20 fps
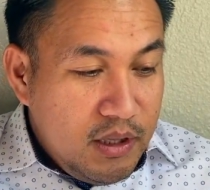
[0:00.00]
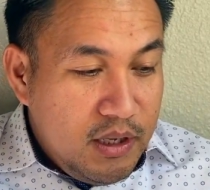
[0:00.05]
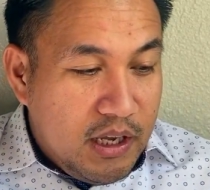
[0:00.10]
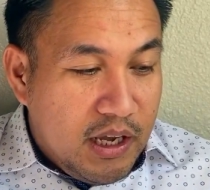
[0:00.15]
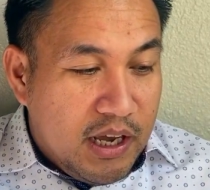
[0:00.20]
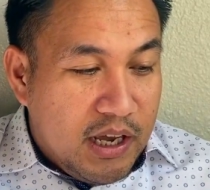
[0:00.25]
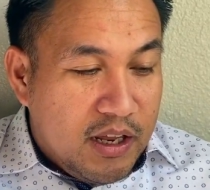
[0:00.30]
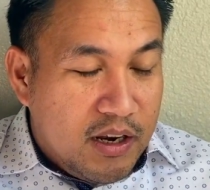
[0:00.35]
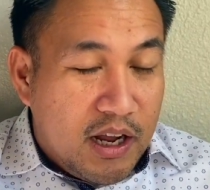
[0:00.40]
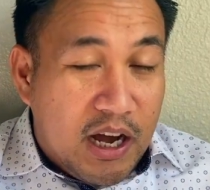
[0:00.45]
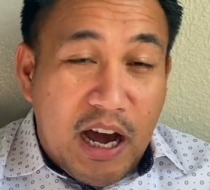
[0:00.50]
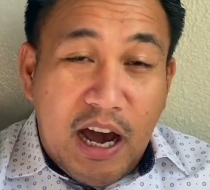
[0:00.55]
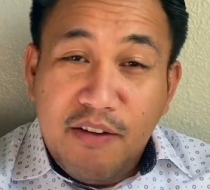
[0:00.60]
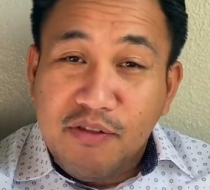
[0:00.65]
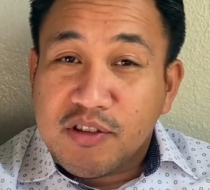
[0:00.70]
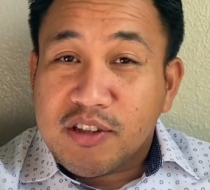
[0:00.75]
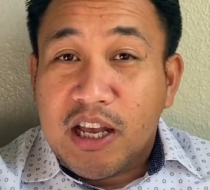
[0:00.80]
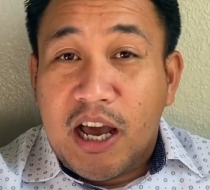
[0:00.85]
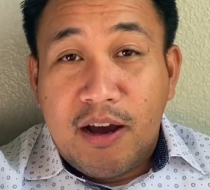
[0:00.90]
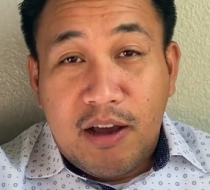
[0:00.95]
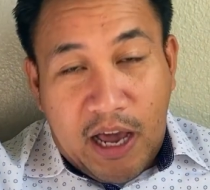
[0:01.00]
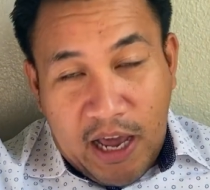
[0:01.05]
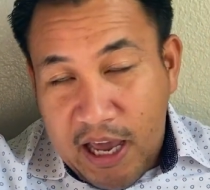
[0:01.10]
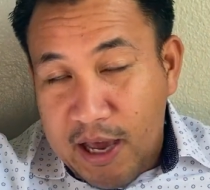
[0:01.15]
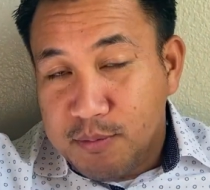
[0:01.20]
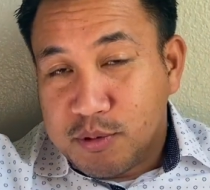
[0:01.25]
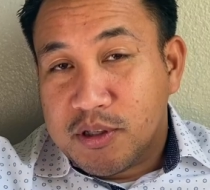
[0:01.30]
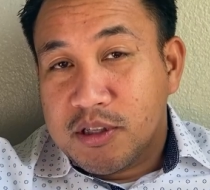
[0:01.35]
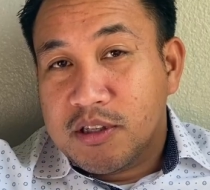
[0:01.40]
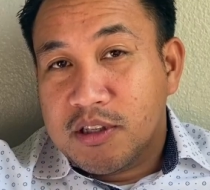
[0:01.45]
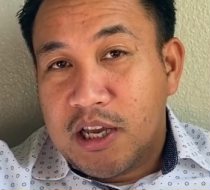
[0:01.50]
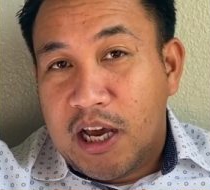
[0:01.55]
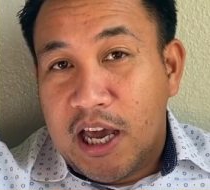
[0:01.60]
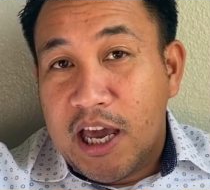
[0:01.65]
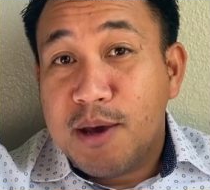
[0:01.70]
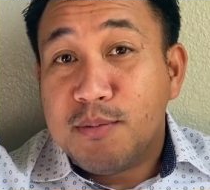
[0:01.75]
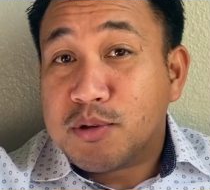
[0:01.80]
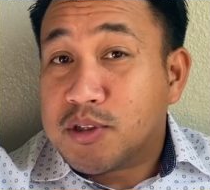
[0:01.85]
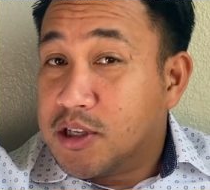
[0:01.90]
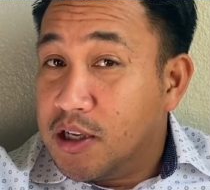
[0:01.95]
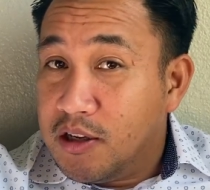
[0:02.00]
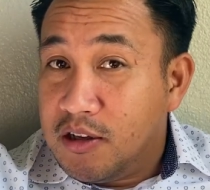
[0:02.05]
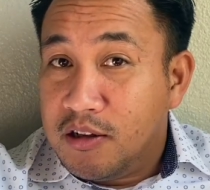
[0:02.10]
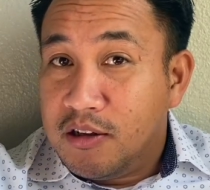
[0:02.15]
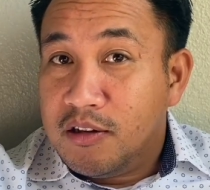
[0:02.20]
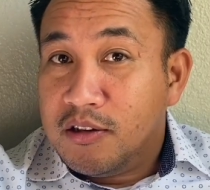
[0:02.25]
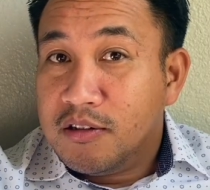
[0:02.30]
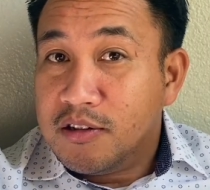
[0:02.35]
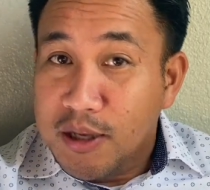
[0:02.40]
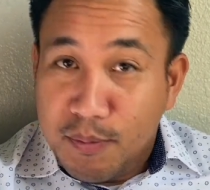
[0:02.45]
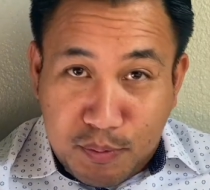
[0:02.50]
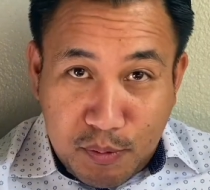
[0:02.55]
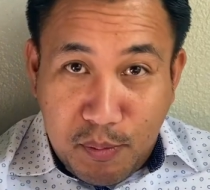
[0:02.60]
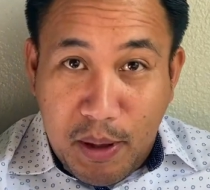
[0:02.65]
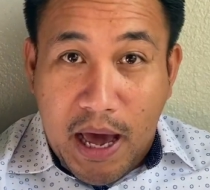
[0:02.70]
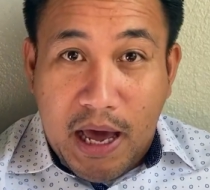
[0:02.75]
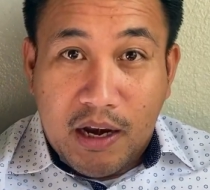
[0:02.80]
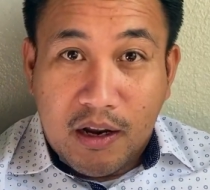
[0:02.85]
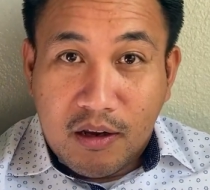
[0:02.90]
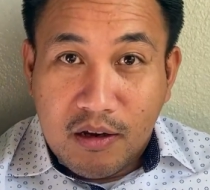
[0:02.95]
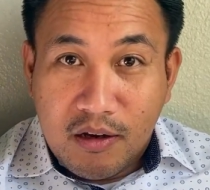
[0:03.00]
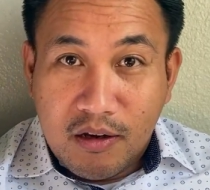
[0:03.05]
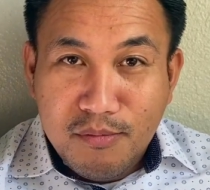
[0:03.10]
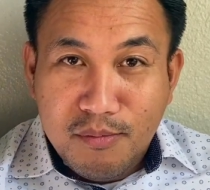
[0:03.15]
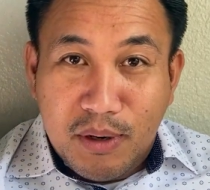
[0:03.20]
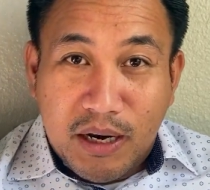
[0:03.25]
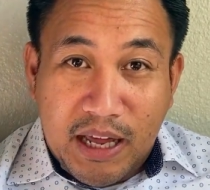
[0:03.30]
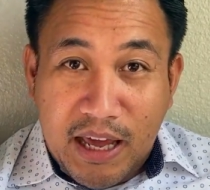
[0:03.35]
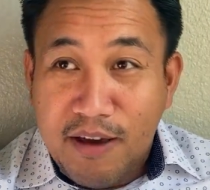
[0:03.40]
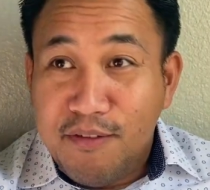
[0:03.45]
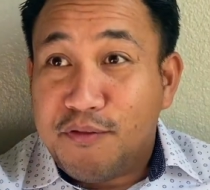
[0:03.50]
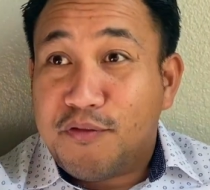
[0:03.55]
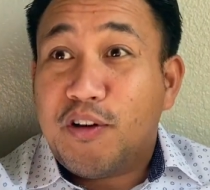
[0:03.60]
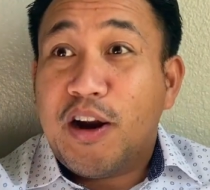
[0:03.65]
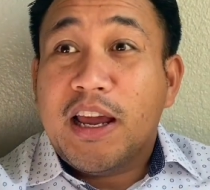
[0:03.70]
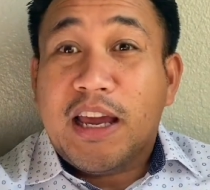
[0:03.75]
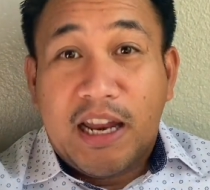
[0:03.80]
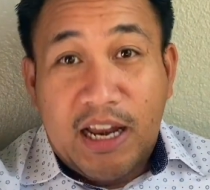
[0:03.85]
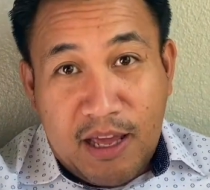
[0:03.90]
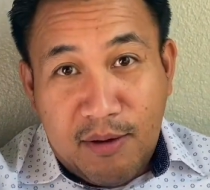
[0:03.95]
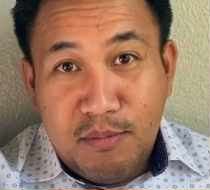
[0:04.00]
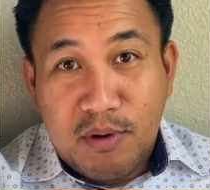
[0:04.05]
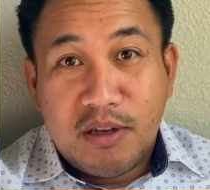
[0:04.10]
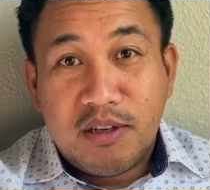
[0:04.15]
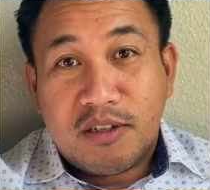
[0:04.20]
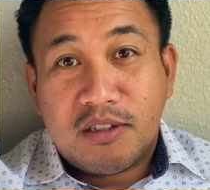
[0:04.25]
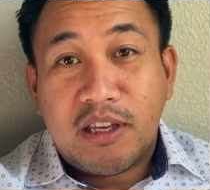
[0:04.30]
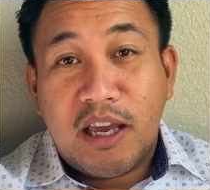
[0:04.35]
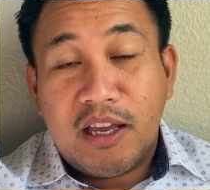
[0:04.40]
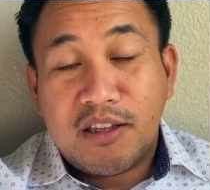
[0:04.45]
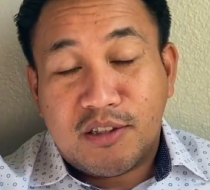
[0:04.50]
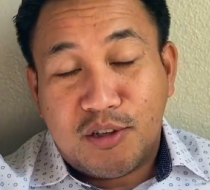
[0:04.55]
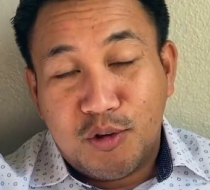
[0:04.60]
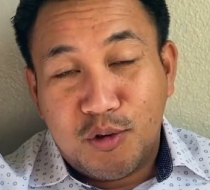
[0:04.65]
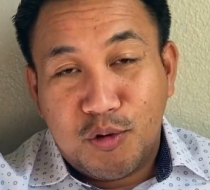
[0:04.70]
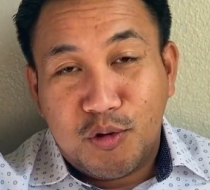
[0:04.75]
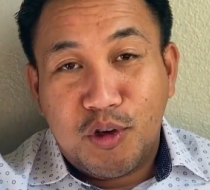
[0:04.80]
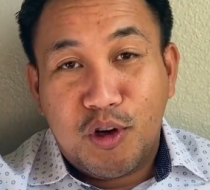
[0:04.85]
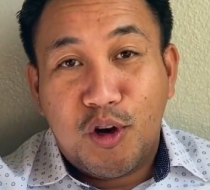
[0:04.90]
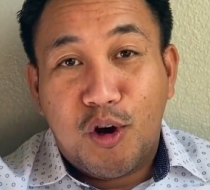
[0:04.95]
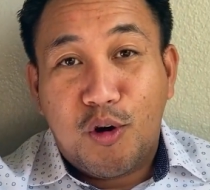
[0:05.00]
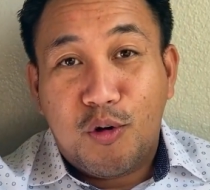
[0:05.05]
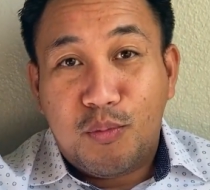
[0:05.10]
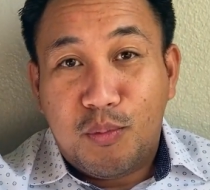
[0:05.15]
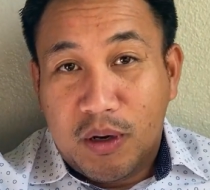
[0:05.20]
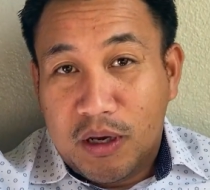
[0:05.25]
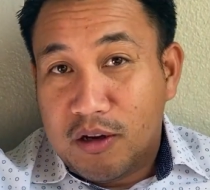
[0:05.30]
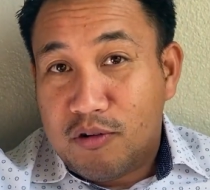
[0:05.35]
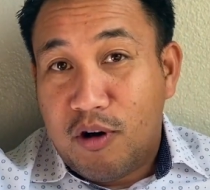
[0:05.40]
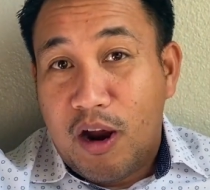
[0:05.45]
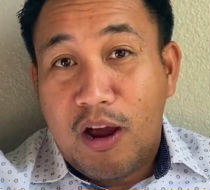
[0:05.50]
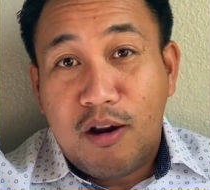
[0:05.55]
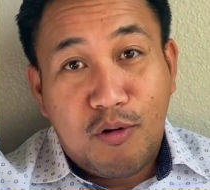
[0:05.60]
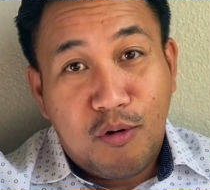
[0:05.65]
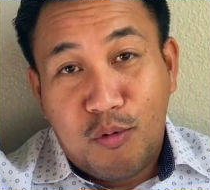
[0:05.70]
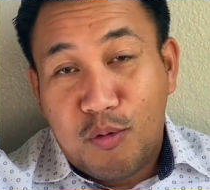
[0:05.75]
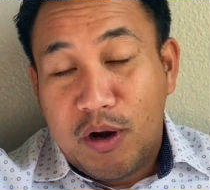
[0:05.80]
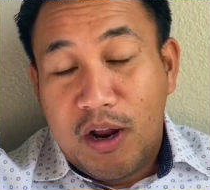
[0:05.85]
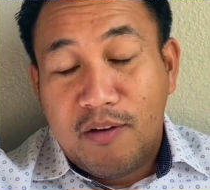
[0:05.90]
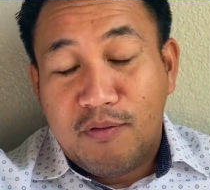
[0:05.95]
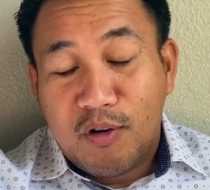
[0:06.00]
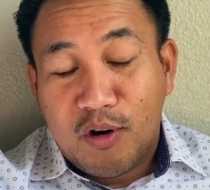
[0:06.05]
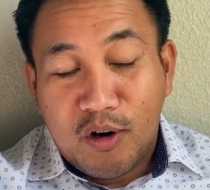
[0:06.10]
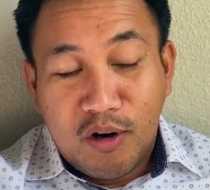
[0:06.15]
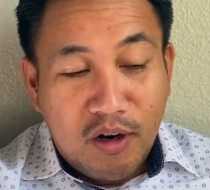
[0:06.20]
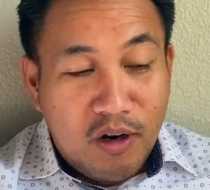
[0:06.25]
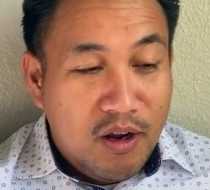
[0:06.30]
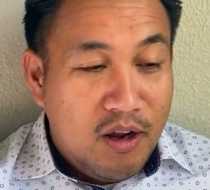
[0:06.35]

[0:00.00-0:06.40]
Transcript: and I am still diplomatic, but I am frank, and I'm going to stand to my ground or whatever.